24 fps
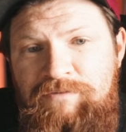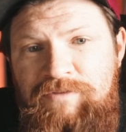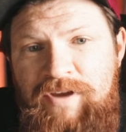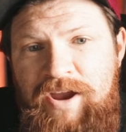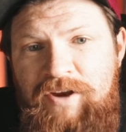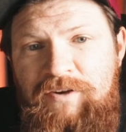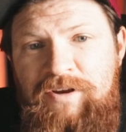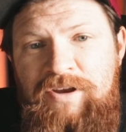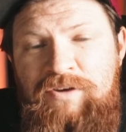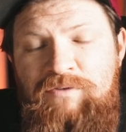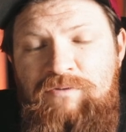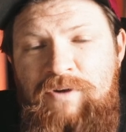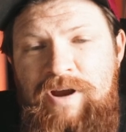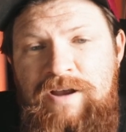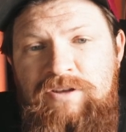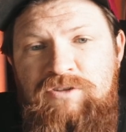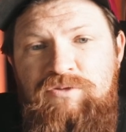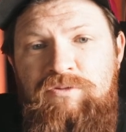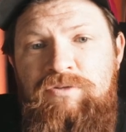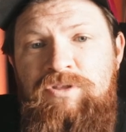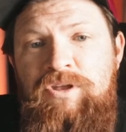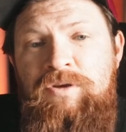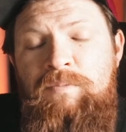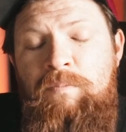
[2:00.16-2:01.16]
very
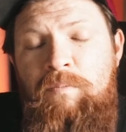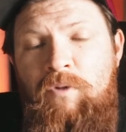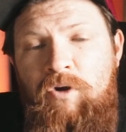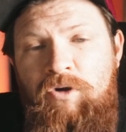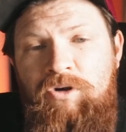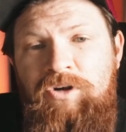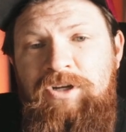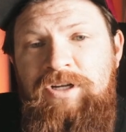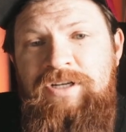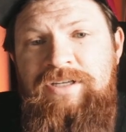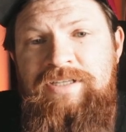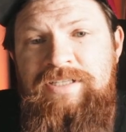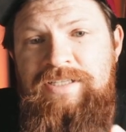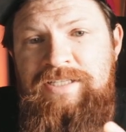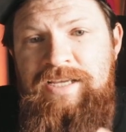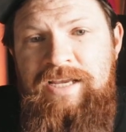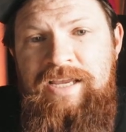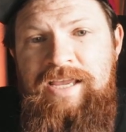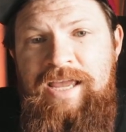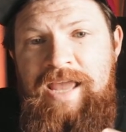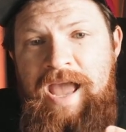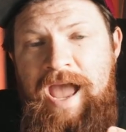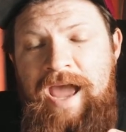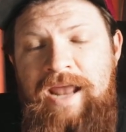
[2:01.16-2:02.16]
razor thin margin to
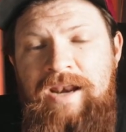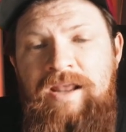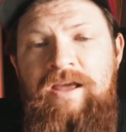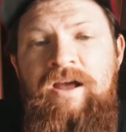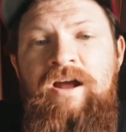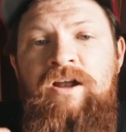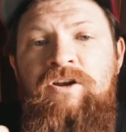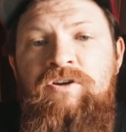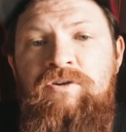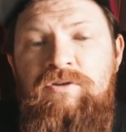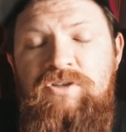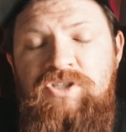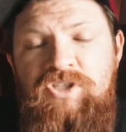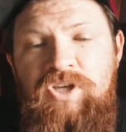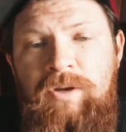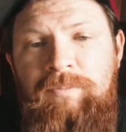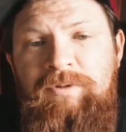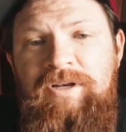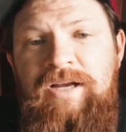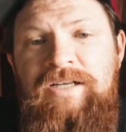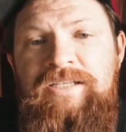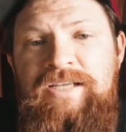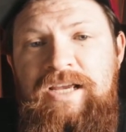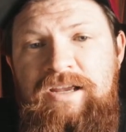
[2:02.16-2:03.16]
get your
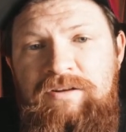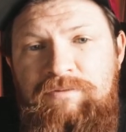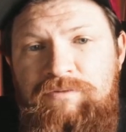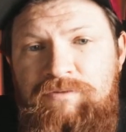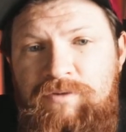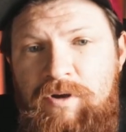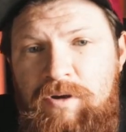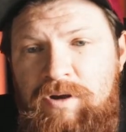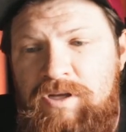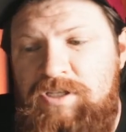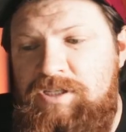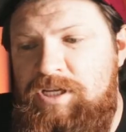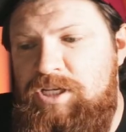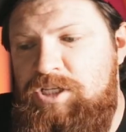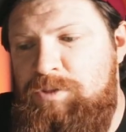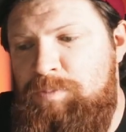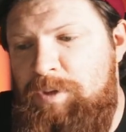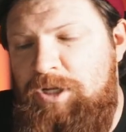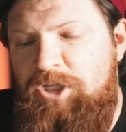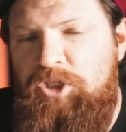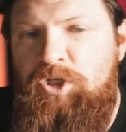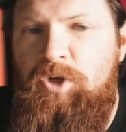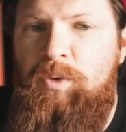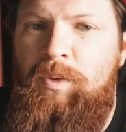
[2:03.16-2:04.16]
subject in focus,
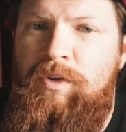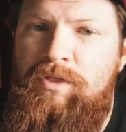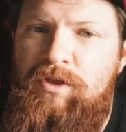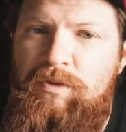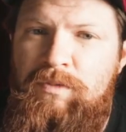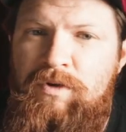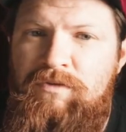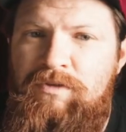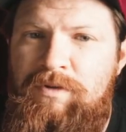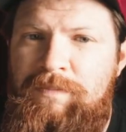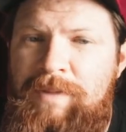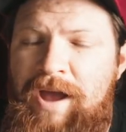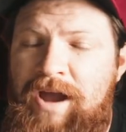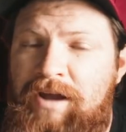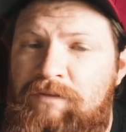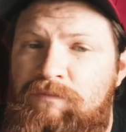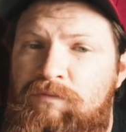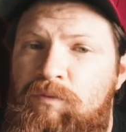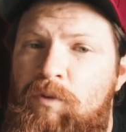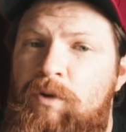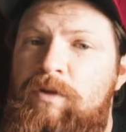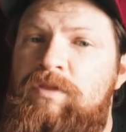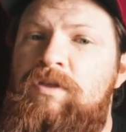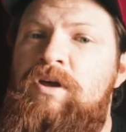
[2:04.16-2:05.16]
especially when they're moving back
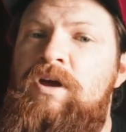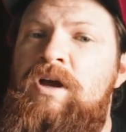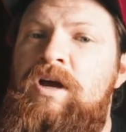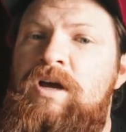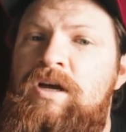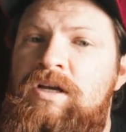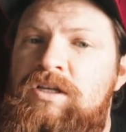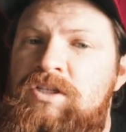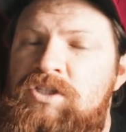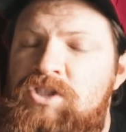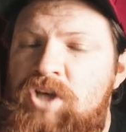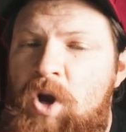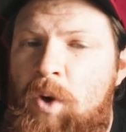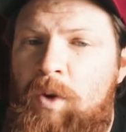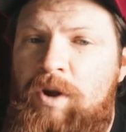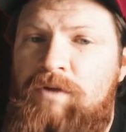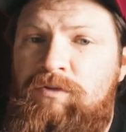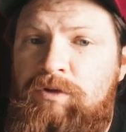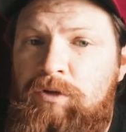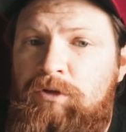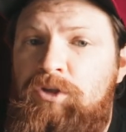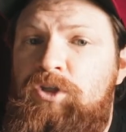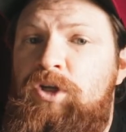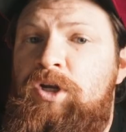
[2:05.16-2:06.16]
and forth. So
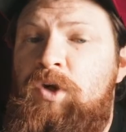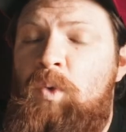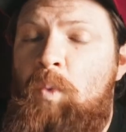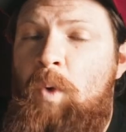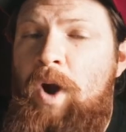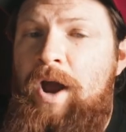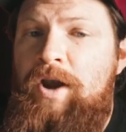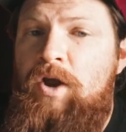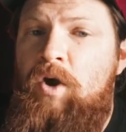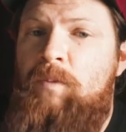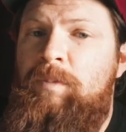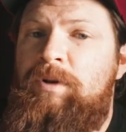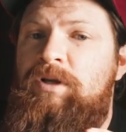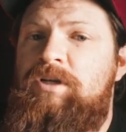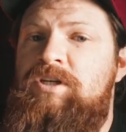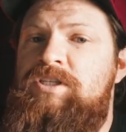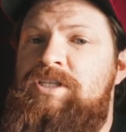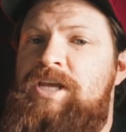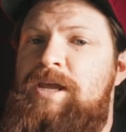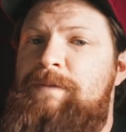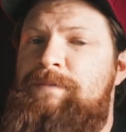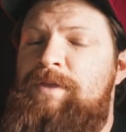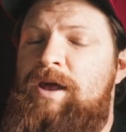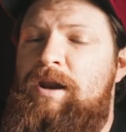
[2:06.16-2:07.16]
if you're shooting wide open,
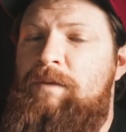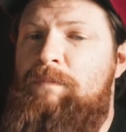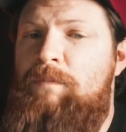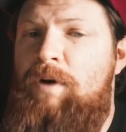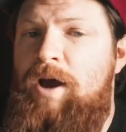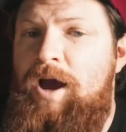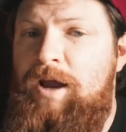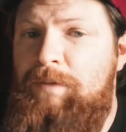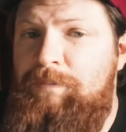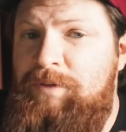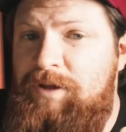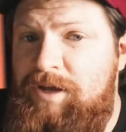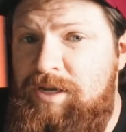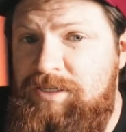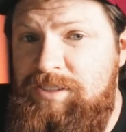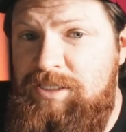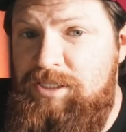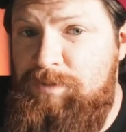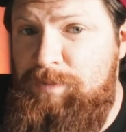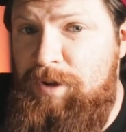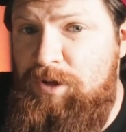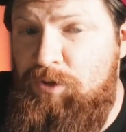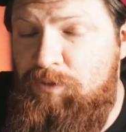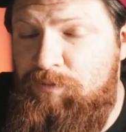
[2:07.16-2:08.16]
just keep that in mind because
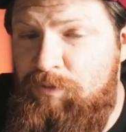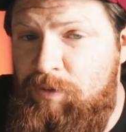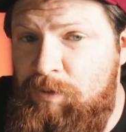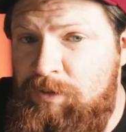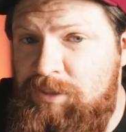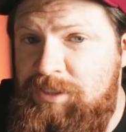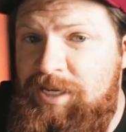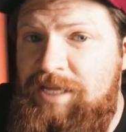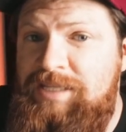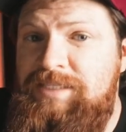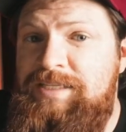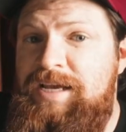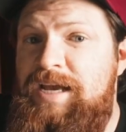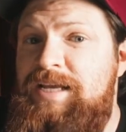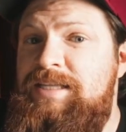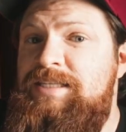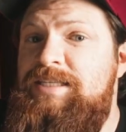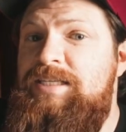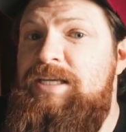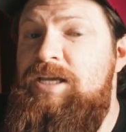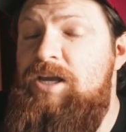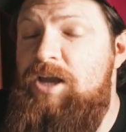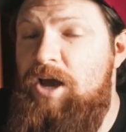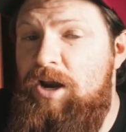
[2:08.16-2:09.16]
it's a manual focus lens,
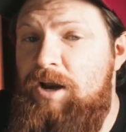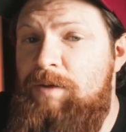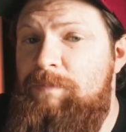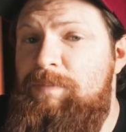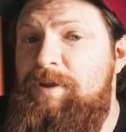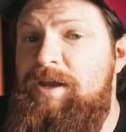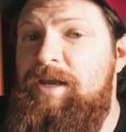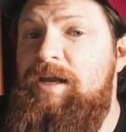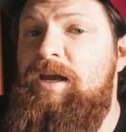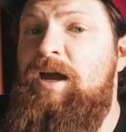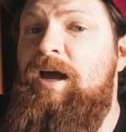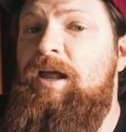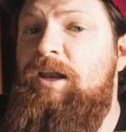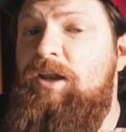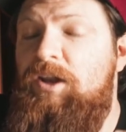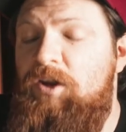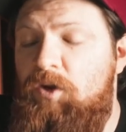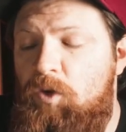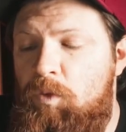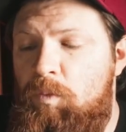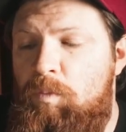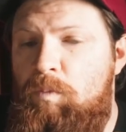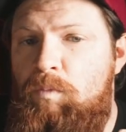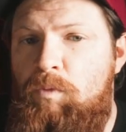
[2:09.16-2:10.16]
it's gonna be a
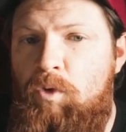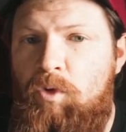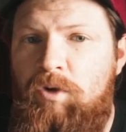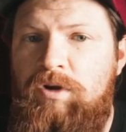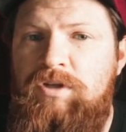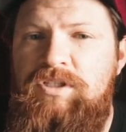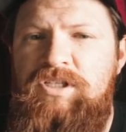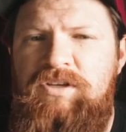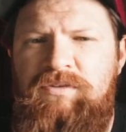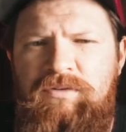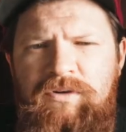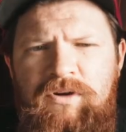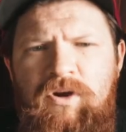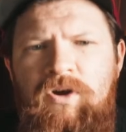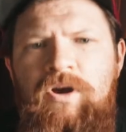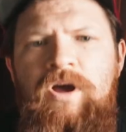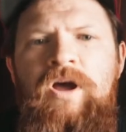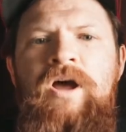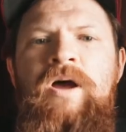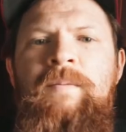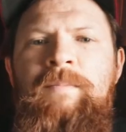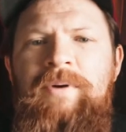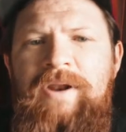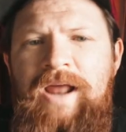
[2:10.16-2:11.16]
little more difficult.
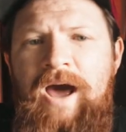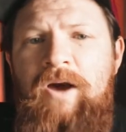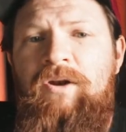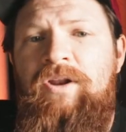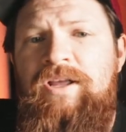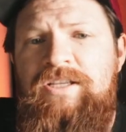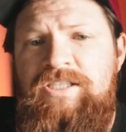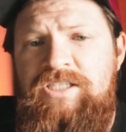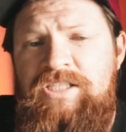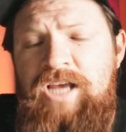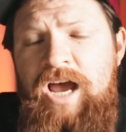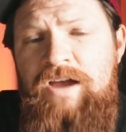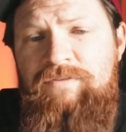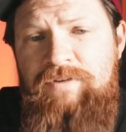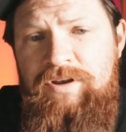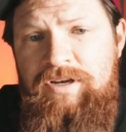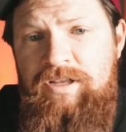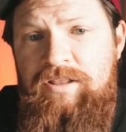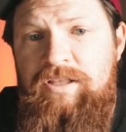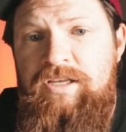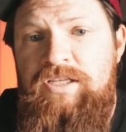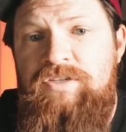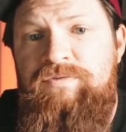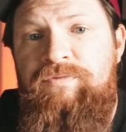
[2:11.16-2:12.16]
But now let's dive
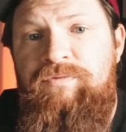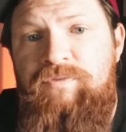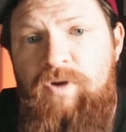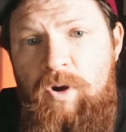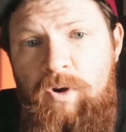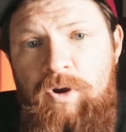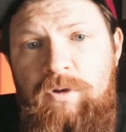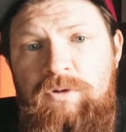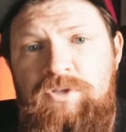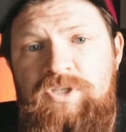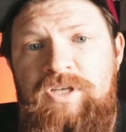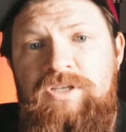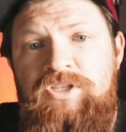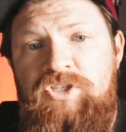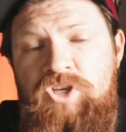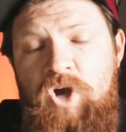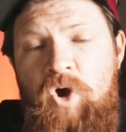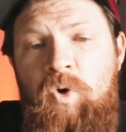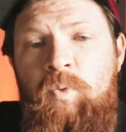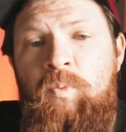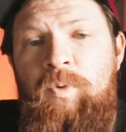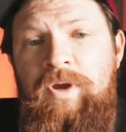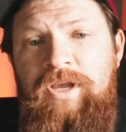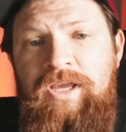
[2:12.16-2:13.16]
into these photos
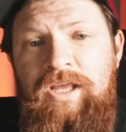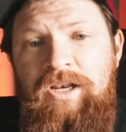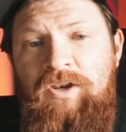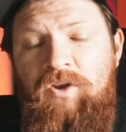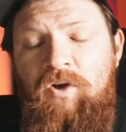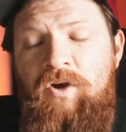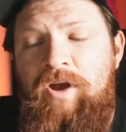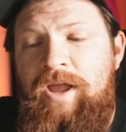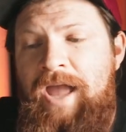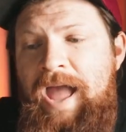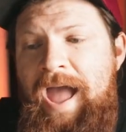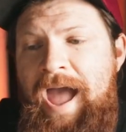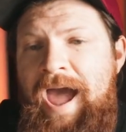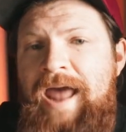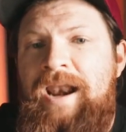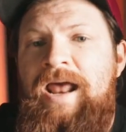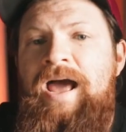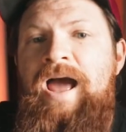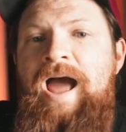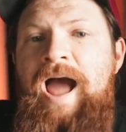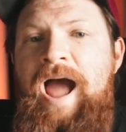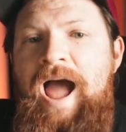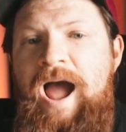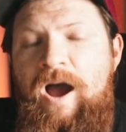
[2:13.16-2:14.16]
so we can look at
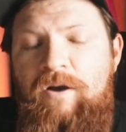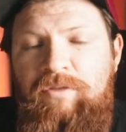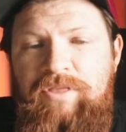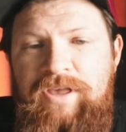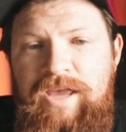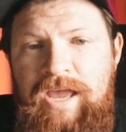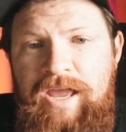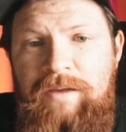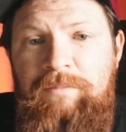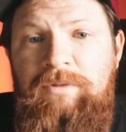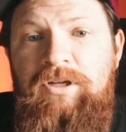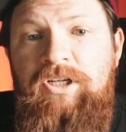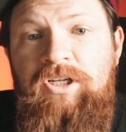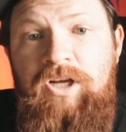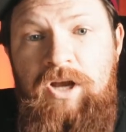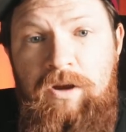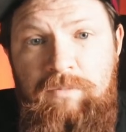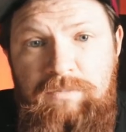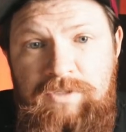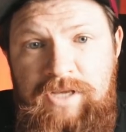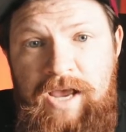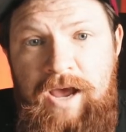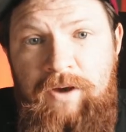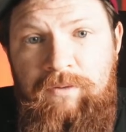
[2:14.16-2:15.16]
how the image
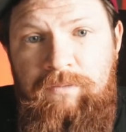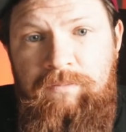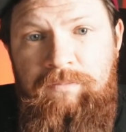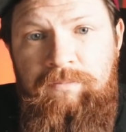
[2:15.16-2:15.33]
comes out.